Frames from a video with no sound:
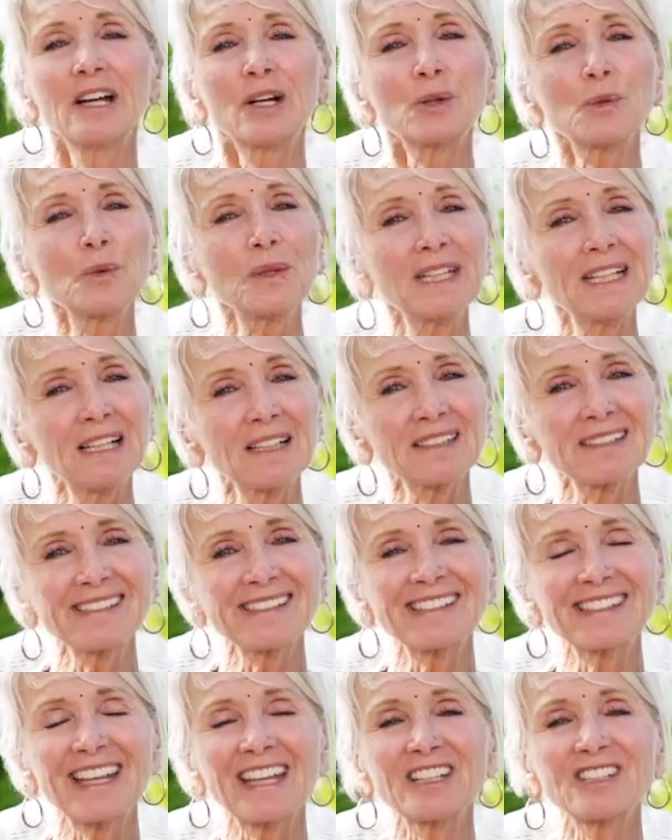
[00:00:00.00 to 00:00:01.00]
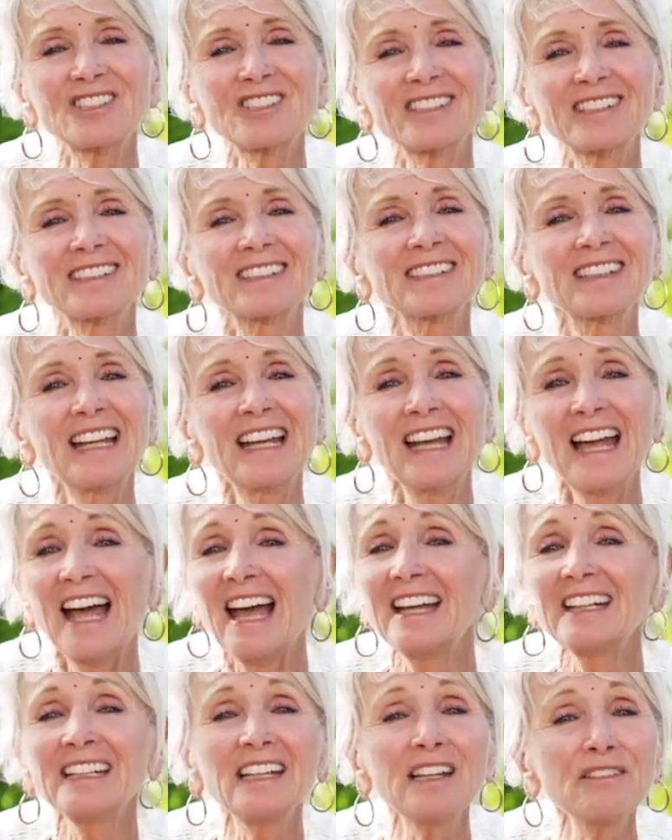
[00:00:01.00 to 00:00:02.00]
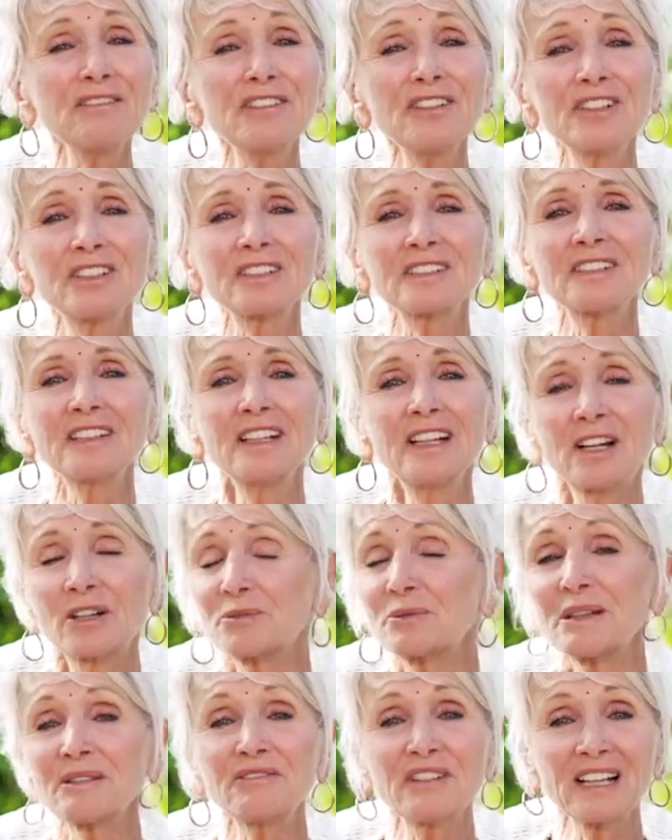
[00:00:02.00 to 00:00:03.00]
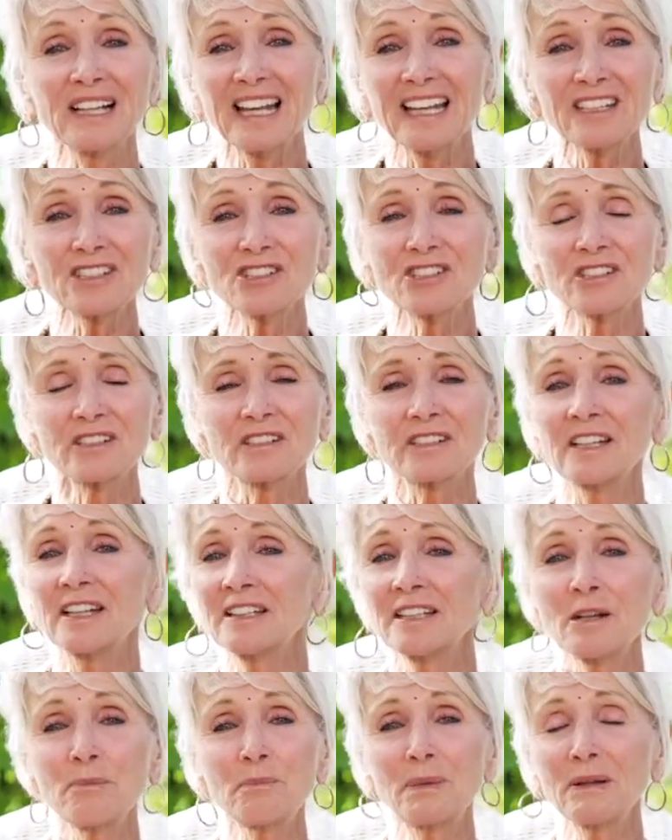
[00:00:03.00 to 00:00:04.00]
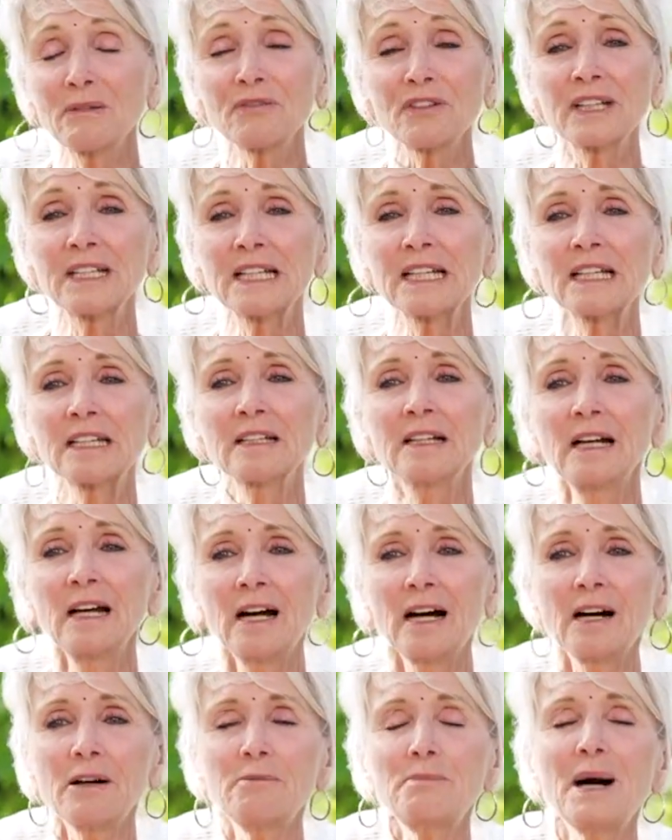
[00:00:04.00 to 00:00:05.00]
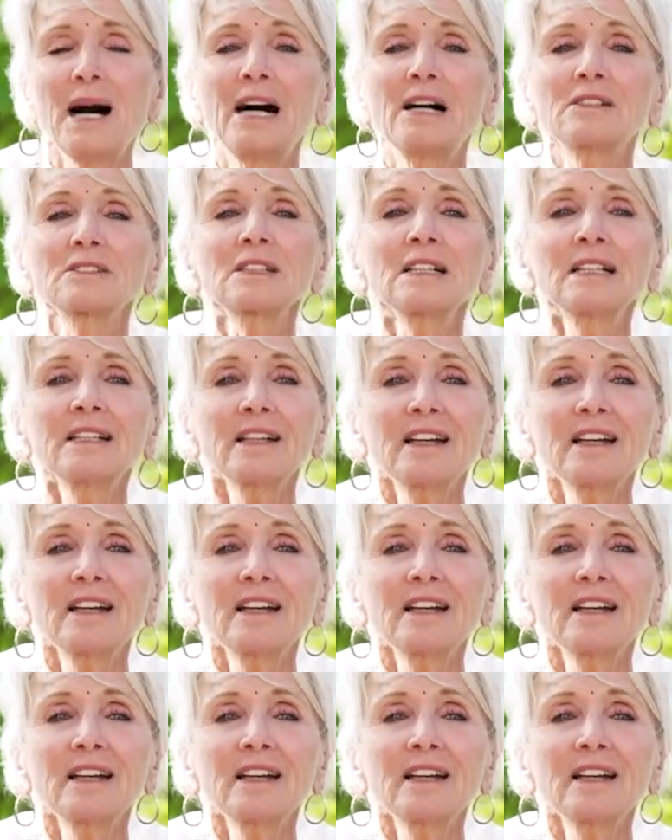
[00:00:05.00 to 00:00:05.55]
realization, and even revelation and epiphany about